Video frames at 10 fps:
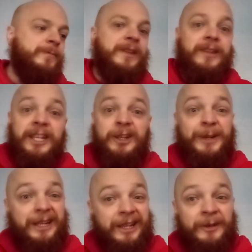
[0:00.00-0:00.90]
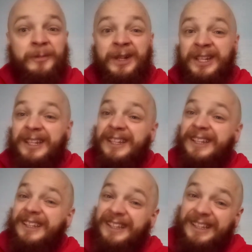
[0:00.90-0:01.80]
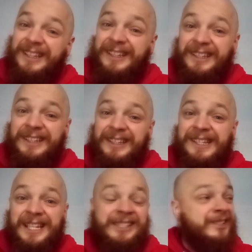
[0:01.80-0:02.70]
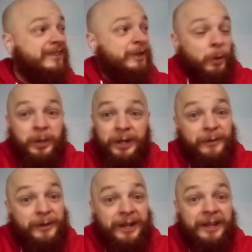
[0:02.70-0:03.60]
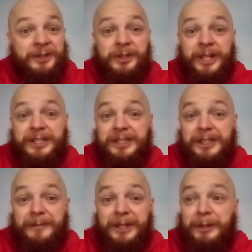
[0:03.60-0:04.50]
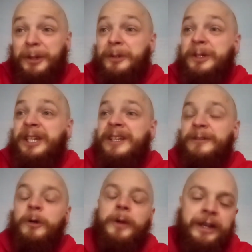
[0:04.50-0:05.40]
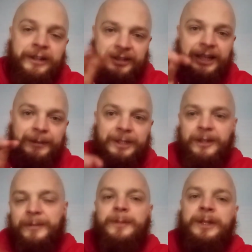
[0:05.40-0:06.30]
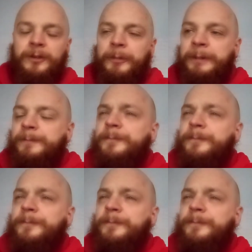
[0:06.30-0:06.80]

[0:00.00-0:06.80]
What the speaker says: Like him or hate him, he is the owner of the largest wrestling company in the world. Well, entertainment company, but you know what I mean.